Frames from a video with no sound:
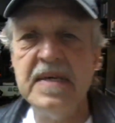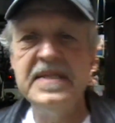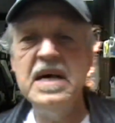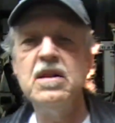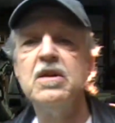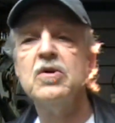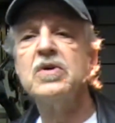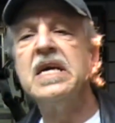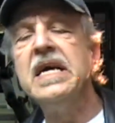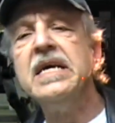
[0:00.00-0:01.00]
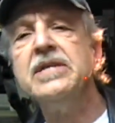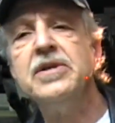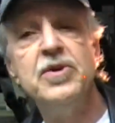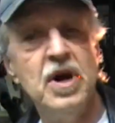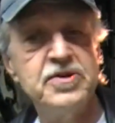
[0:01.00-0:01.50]
Tell a little
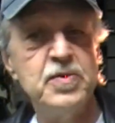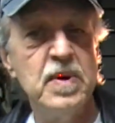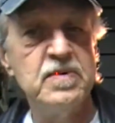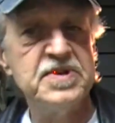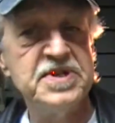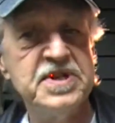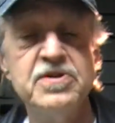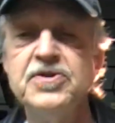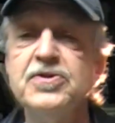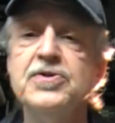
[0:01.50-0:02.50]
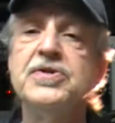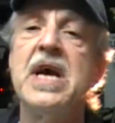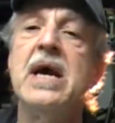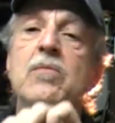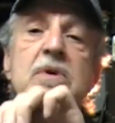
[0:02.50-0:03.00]
kid not to run with the scissors,
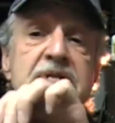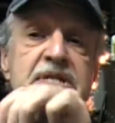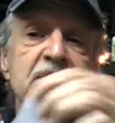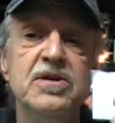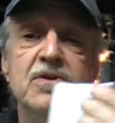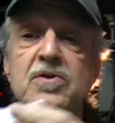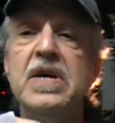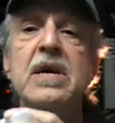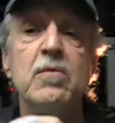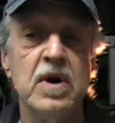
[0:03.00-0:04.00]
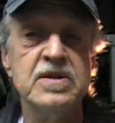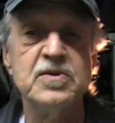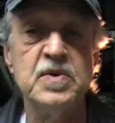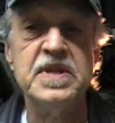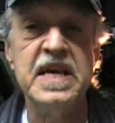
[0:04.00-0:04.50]
and what does he do? He
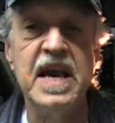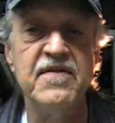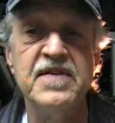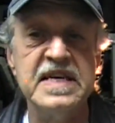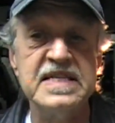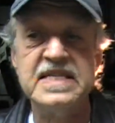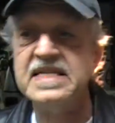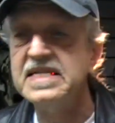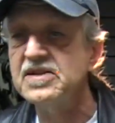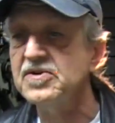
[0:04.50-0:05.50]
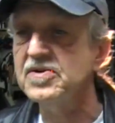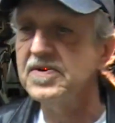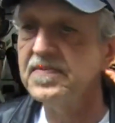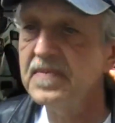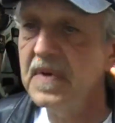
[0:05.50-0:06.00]
runs with the effing scissors.